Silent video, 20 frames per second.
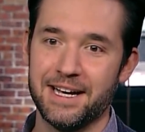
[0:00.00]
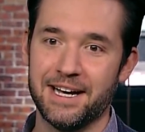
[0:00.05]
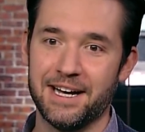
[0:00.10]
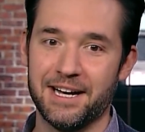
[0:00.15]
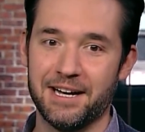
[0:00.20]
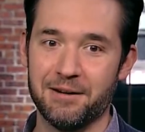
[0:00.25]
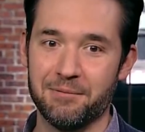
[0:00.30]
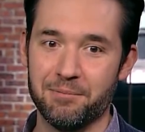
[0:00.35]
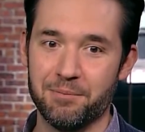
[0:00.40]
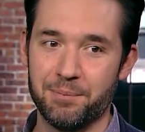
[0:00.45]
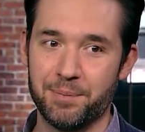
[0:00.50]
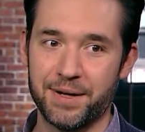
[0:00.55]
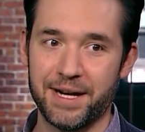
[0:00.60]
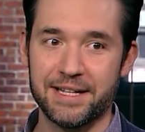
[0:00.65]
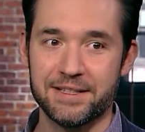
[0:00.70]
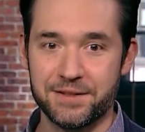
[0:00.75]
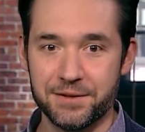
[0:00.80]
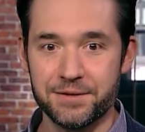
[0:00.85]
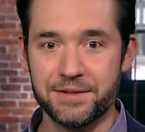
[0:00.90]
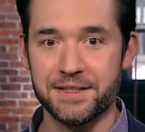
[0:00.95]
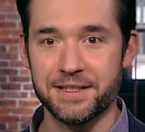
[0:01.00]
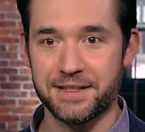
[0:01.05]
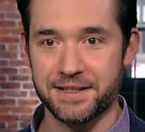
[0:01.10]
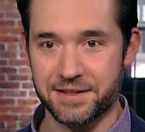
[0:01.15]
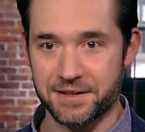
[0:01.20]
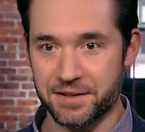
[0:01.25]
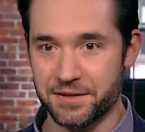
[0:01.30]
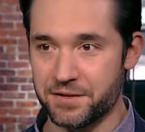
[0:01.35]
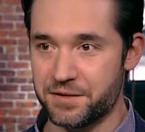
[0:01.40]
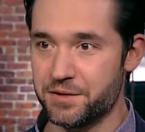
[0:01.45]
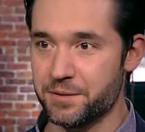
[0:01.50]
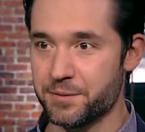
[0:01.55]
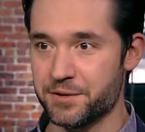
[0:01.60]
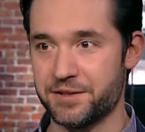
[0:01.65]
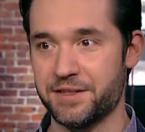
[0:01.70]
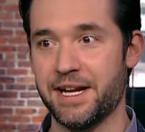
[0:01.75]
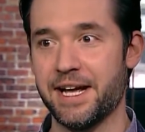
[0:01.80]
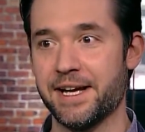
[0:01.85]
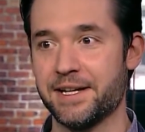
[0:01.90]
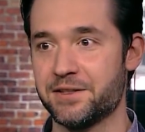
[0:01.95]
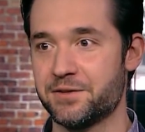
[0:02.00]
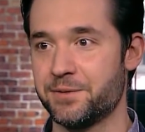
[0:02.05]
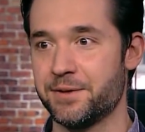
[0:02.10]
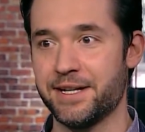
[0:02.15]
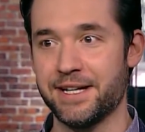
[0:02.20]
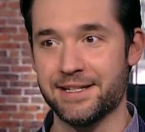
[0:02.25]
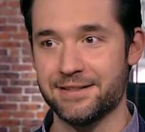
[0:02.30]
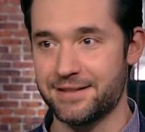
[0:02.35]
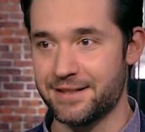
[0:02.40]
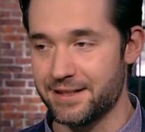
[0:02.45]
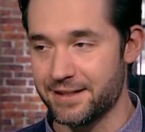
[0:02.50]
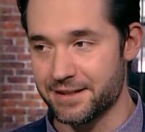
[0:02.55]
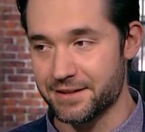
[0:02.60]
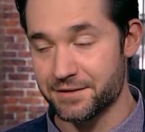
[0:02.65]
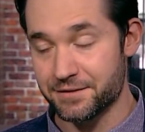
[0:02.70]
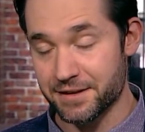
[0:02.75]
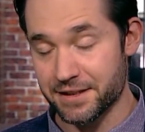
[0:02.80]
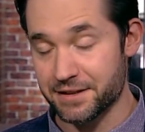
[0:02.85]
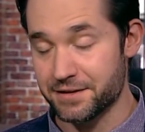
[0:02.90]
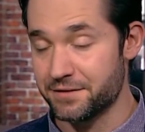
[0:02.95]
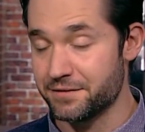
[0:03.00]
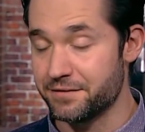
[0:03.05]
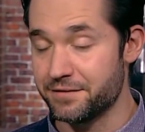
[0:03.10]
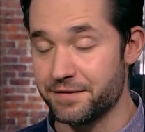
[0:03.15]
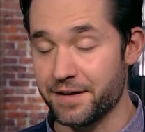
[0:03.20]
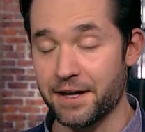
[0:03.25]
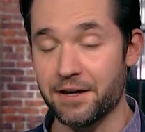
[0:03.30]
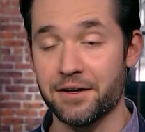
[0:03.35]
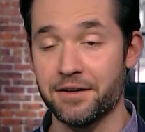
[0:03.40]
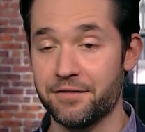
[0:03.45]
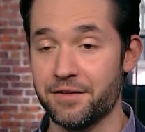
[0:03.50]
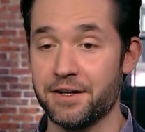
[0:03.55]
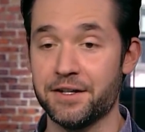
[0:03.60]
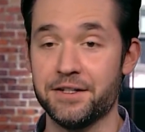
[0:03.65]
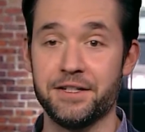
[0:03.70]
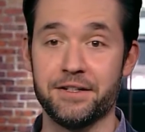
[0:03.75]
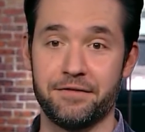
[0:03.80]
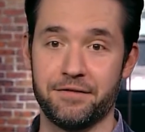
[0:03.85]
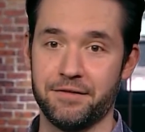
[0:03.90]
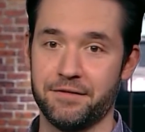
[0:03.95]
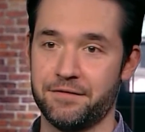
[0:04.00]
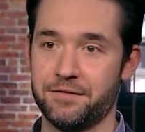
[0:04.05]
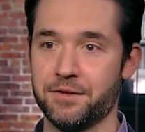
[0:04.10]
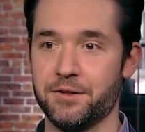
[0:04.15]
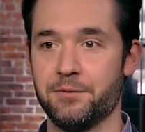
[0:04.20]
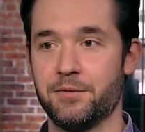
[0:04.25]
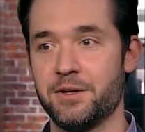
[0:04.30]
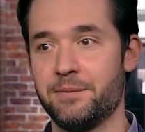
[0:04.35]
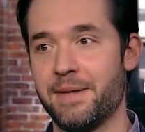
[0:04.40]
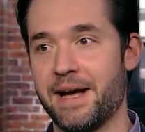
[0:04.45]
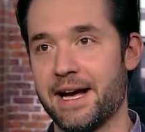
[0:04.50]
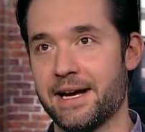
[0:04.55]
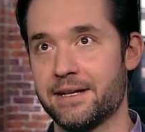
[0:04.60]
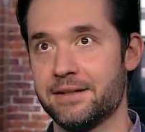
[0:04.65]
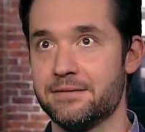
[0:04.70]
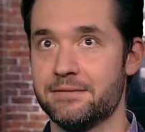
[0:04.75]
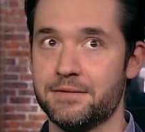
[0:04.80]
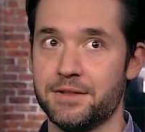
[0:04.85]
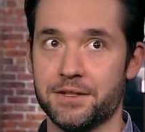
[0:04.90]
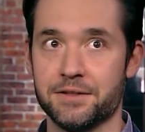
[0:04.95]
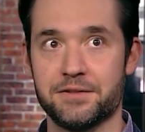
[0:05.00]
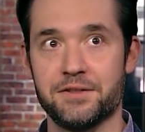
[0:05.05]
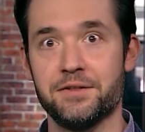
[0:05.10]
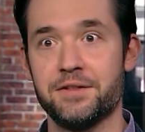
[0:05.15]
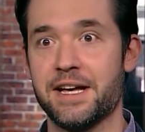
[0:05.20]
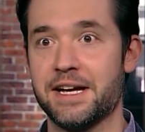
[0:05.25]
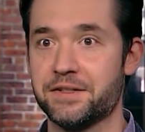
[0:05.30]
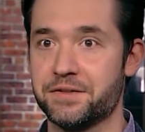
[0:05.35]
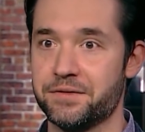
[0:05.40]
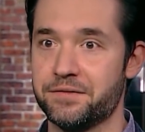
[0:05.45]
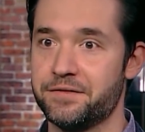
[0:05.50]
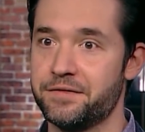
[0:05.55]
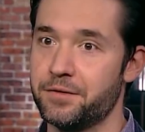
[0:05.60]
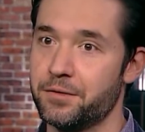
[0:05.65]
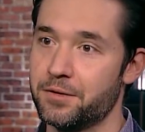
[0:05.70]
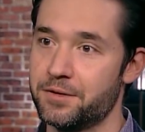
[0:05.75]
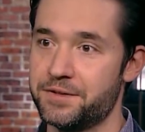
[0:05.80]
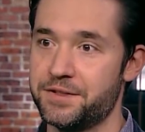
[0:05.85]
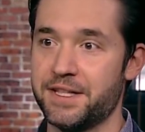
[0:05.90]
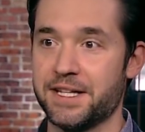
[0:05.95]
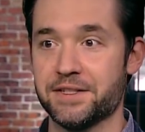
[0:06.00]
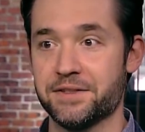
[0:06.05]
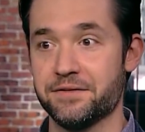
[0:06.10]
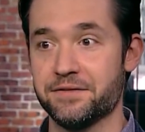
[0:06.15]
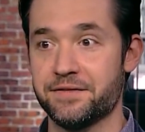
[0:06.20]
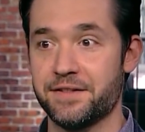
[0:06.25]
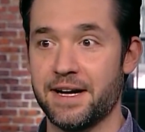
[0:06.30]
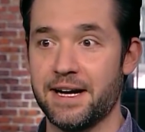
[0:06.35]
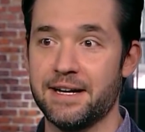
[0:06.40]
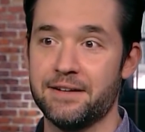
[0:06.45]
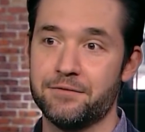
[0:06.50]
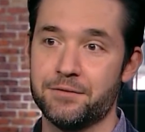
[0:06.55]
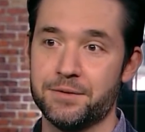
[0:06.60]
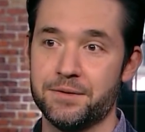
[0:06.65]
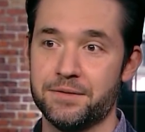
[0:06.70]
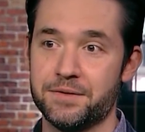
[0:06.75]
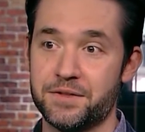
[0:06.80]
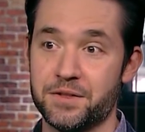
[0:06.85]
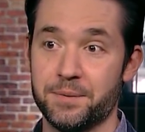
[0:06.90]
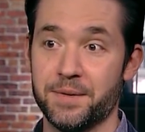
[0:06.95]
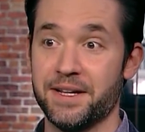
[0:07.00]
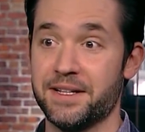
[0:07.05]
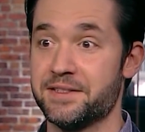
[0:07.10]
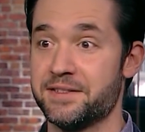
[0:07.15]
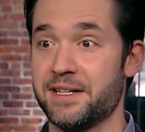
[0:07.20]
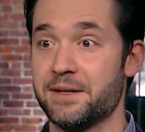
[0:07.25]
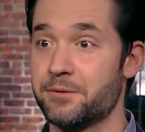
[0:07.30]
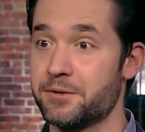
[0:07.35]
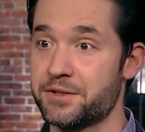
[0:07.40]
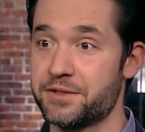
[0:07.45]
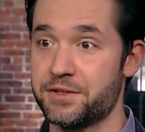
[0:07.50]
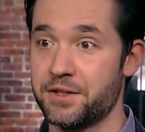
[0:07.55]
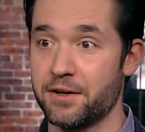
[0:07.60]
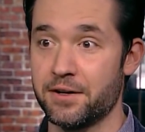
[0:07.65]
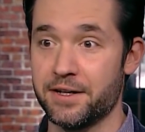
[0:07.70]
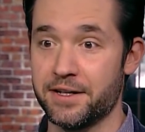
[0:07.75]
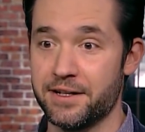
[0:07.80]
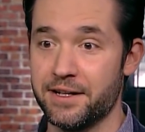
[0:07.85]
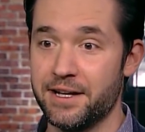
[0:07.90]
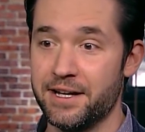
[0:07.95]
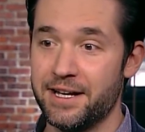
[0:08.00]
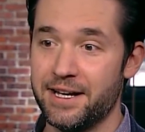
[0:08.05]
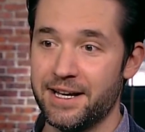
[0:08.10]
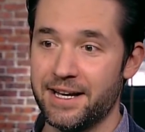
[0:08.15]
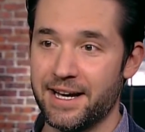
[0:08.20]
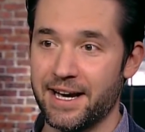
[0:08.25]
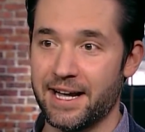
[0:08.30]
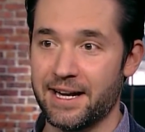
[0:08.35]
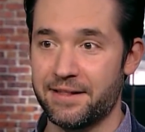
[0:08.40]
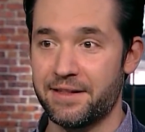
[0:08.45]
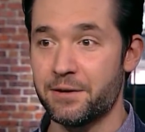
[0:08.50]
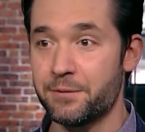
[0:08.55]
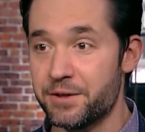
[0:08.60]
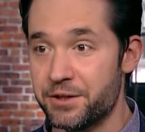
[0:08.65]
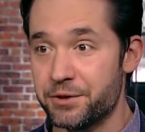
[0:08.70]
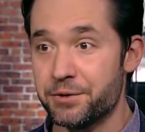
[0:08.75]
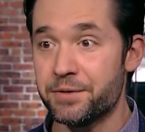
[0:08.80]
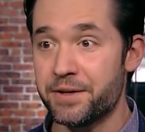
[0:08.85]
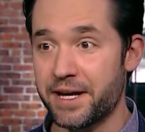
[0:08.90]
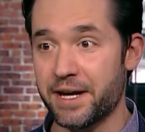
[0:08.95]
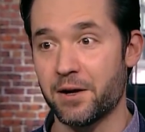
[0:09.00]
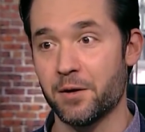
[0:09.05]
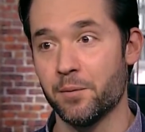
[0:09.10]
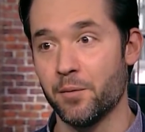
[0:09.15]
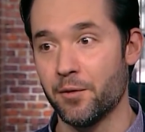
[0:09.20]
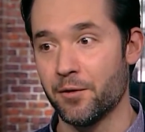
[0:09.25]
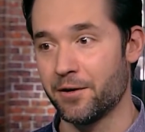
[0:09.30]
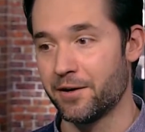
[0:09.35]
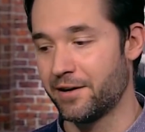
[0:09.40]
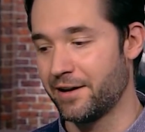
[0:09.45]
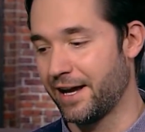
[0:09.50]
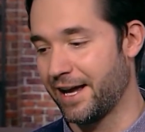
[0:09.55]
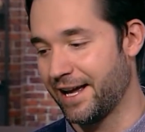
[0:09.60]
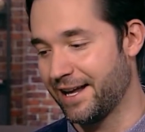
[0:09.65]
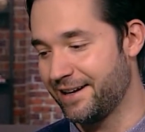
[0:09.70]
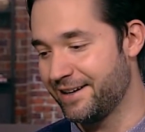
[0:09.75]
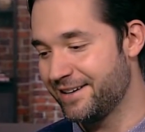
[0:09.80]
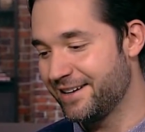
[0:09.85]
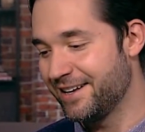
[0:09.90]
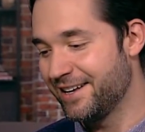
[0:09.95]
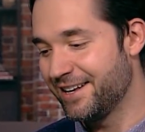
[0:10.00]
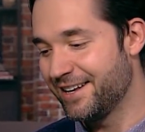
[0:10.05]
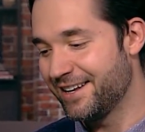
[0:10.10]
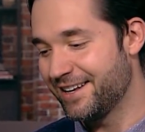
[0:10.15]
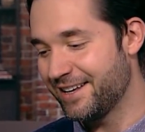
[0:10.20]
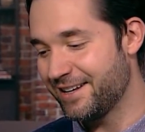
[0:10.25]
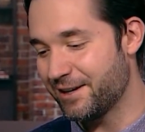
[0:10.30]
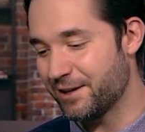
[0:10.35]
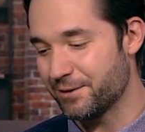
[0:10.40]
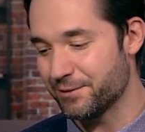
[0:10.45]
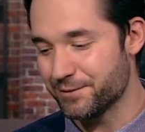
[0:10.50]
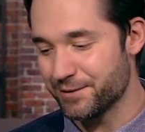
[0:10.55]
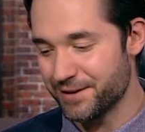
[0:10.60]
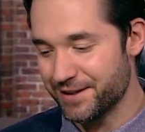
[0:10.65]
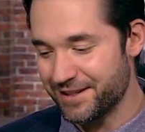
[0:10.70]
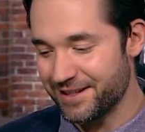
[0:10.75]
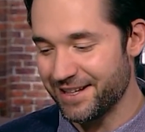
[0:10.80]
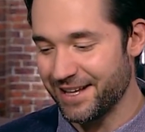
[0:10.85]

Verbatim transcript: Um, but I do think this consumer today in 2018 is, is very, very different from the one back in you know 2004, 2005 when some of these networks started. And I think we do care more. And you know,